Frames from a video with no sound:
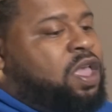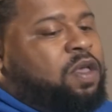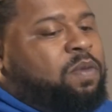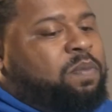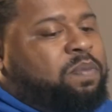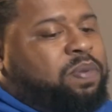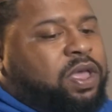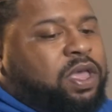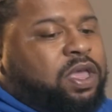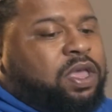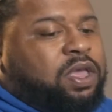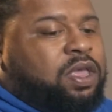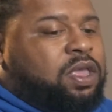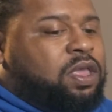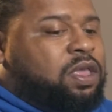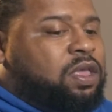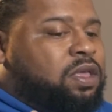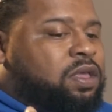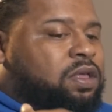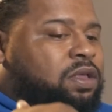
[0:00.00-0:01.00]
But
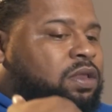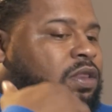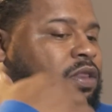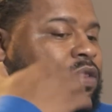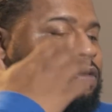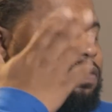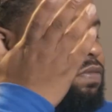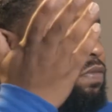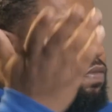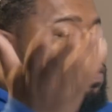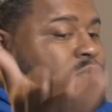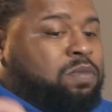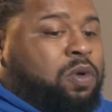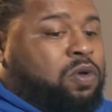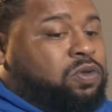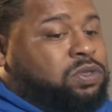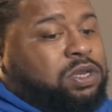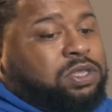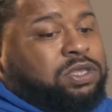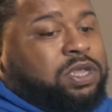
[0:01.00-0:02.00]

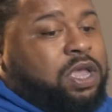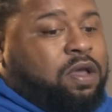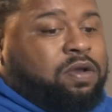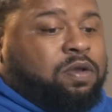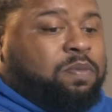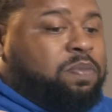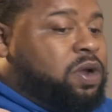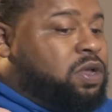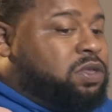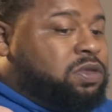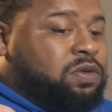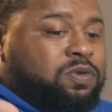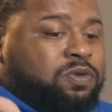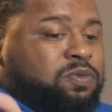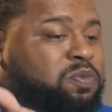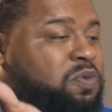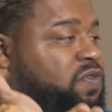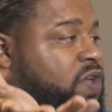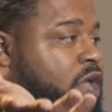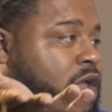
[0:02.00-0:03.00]
most of the time, the person who is
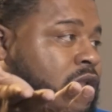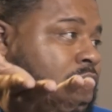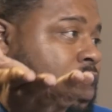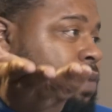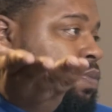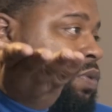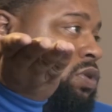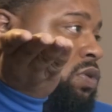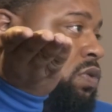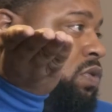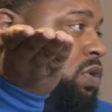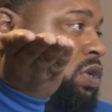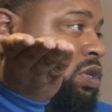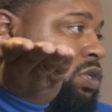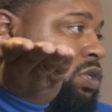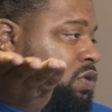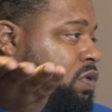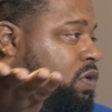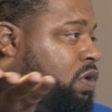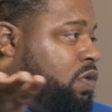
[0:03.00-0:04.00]
providing the opportunity is
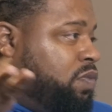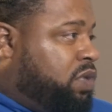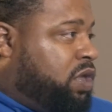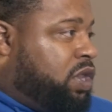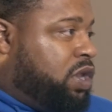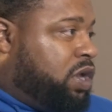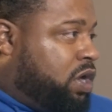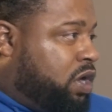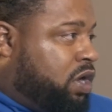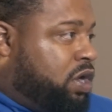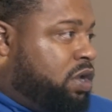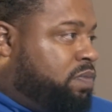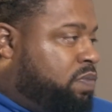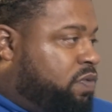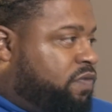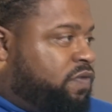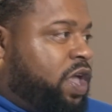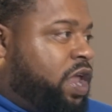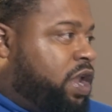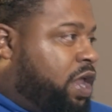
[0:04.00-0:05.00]
going to be there,
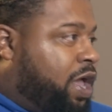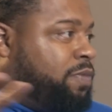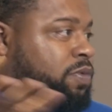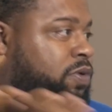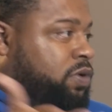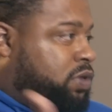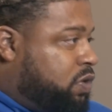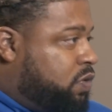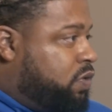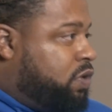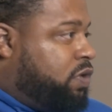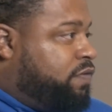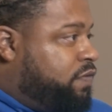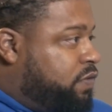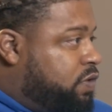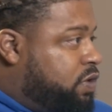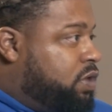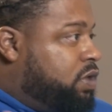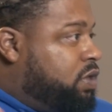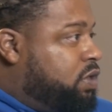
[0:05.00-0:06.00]
providing the opportunity
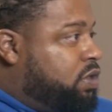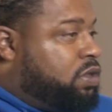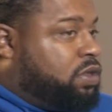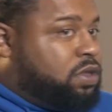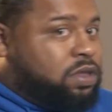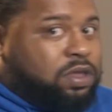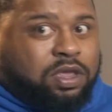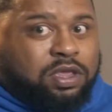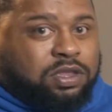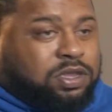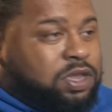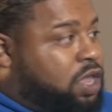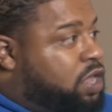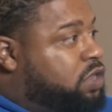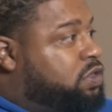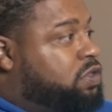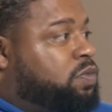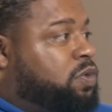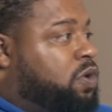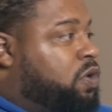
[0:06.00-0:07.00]
for his
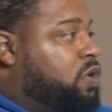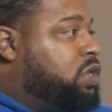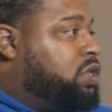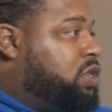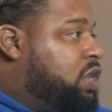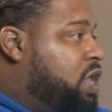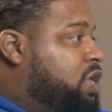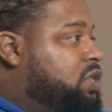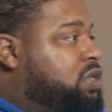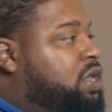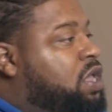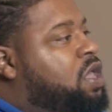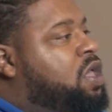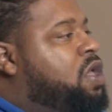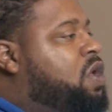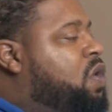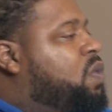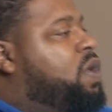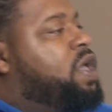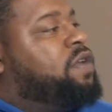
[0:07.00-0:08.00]
customer or his next
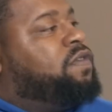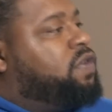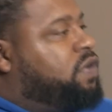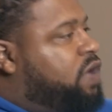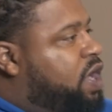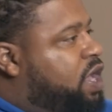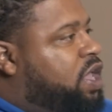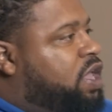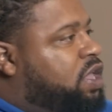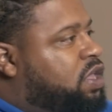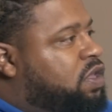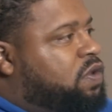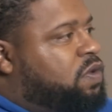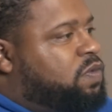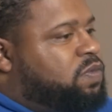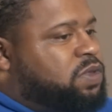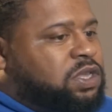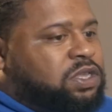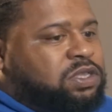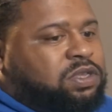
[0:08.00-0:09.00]
whoever, right? You know what
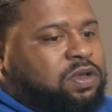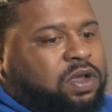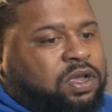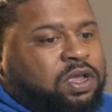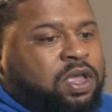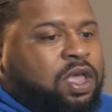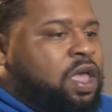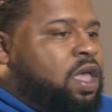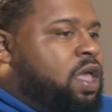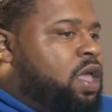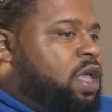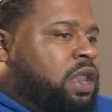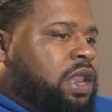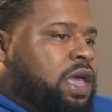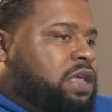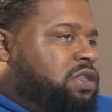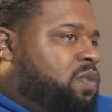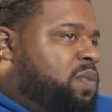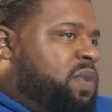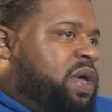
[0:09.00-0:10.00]
I'm saying? So
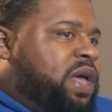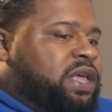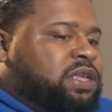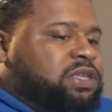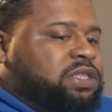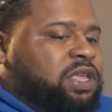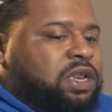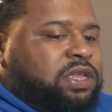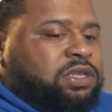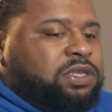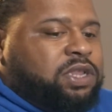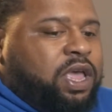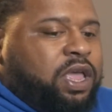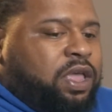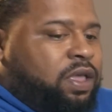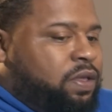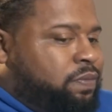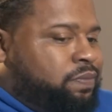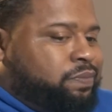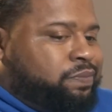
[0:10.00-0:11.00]
that's the mind state. It's like
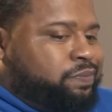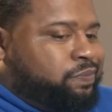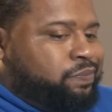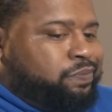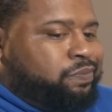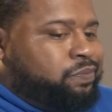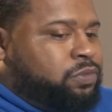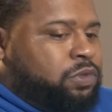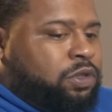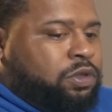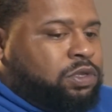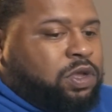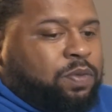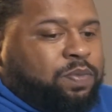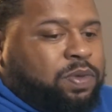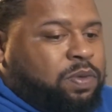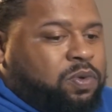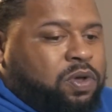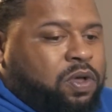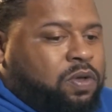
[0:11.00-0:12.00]
some
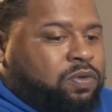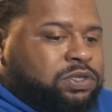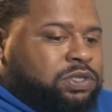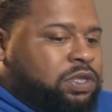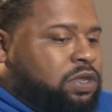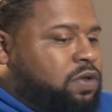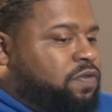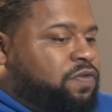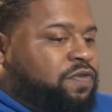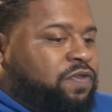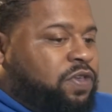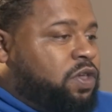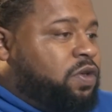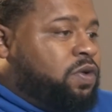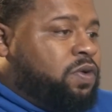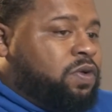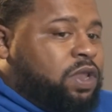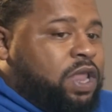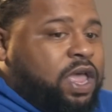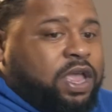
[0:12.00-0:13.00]
people going to still
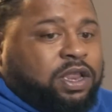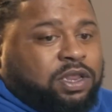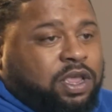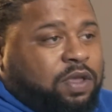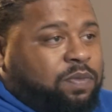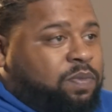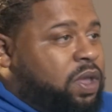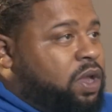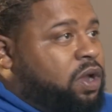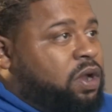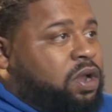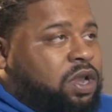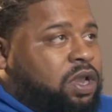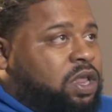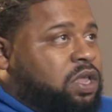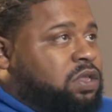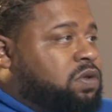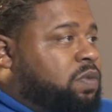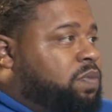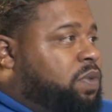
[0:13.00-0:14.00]
feel like they bigger than
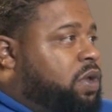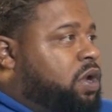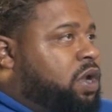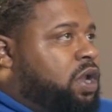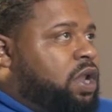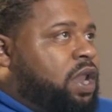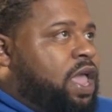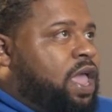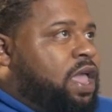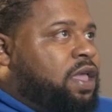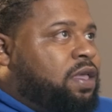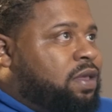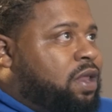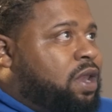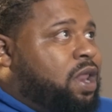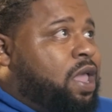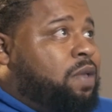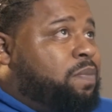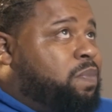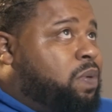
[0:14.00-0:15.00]
this or bigger than that, and
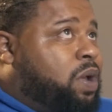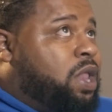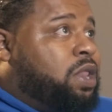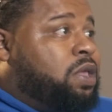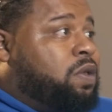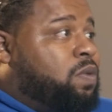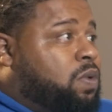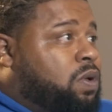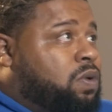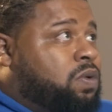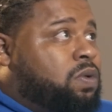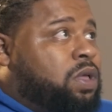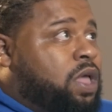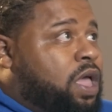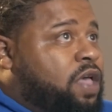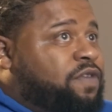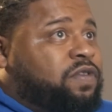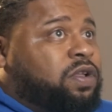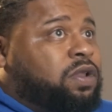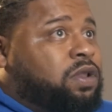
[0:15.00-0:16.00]
they probably won't
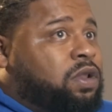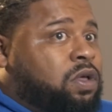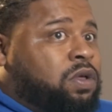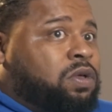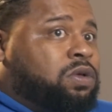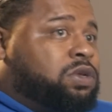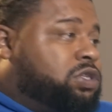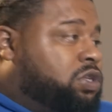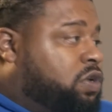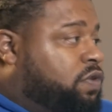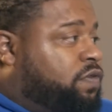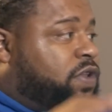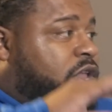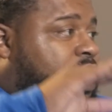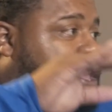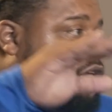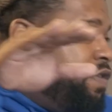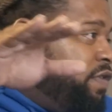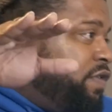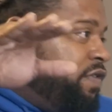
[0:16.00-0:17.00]
have a long shelf
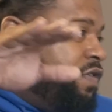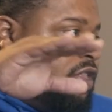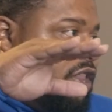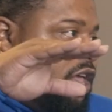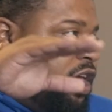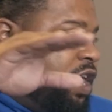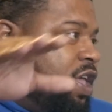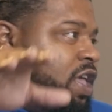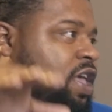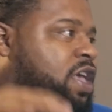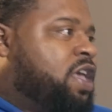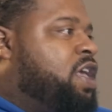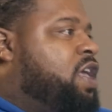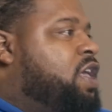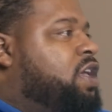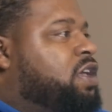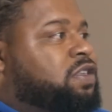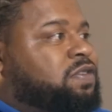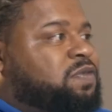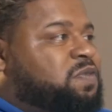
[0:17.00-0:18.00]
life. Like,
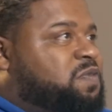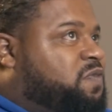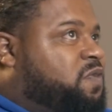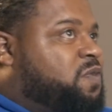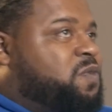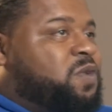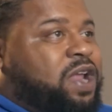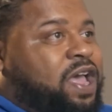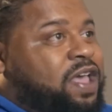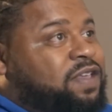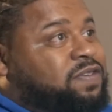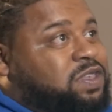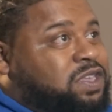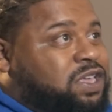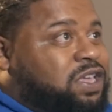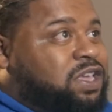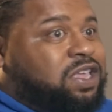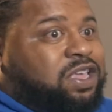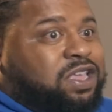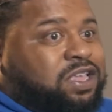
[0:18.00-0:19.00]
because from what I've
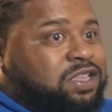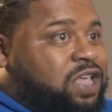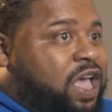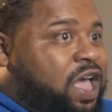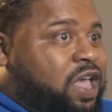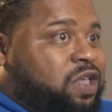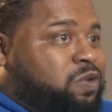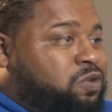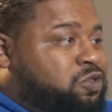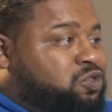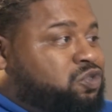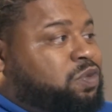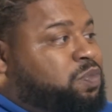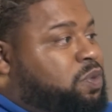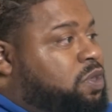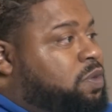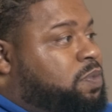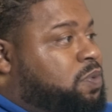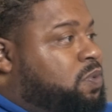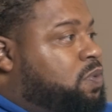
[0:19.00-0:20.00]
seen, it's how you treat
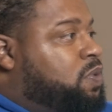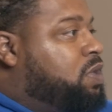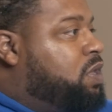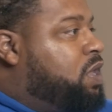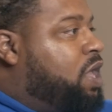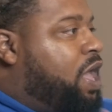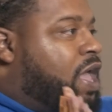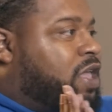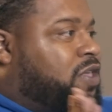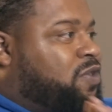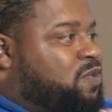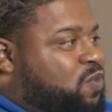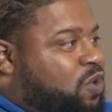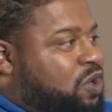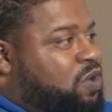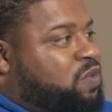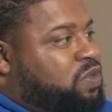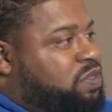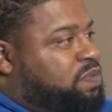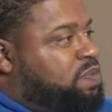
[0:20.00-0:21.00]
people, how you
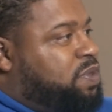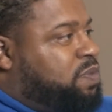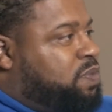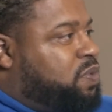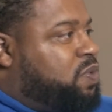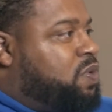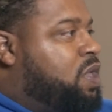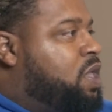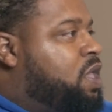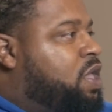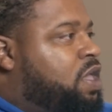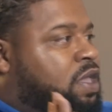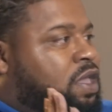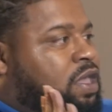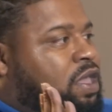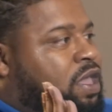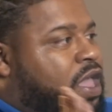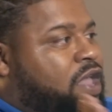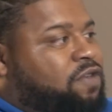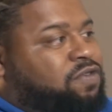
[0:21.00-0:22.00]
work with people.
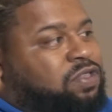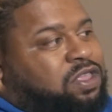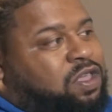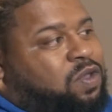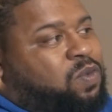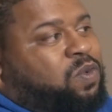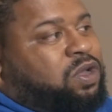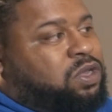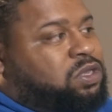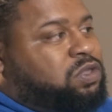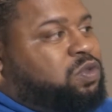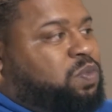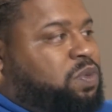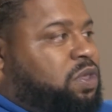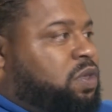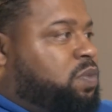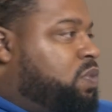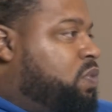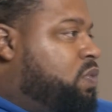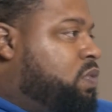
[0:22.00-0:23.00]
Everything works through
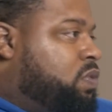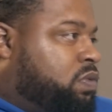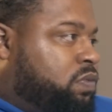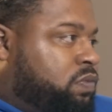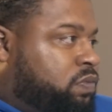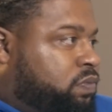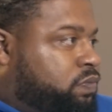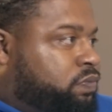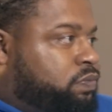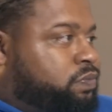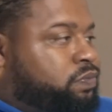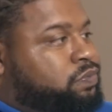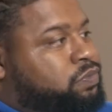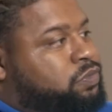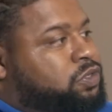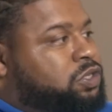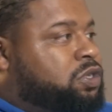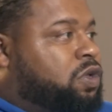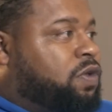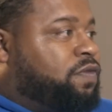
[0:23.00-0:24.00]
people.
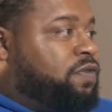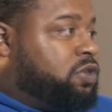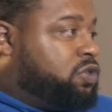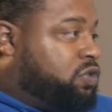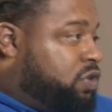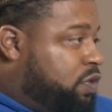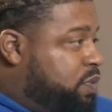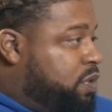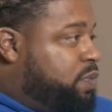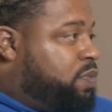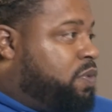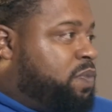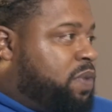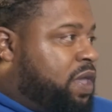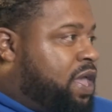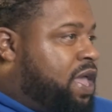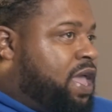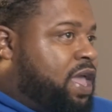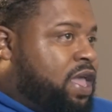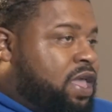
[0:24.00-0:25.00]
Yeah. So if you treat people
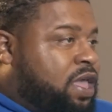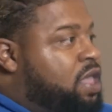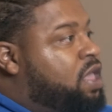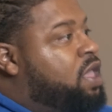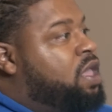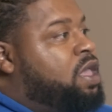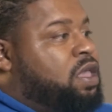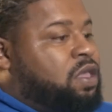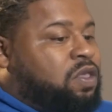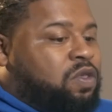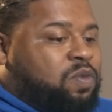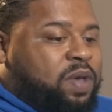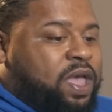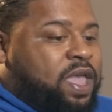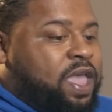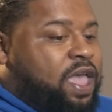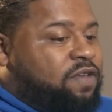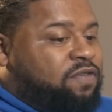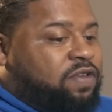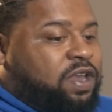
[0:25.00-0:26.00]
bad, you might
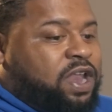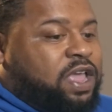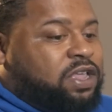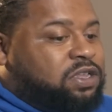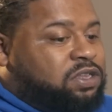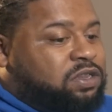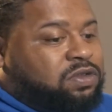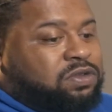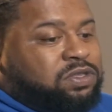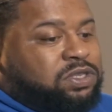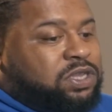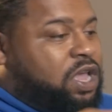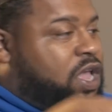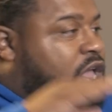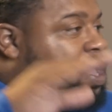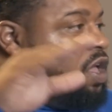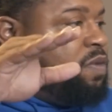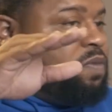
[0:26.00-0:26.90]
have a nice little time.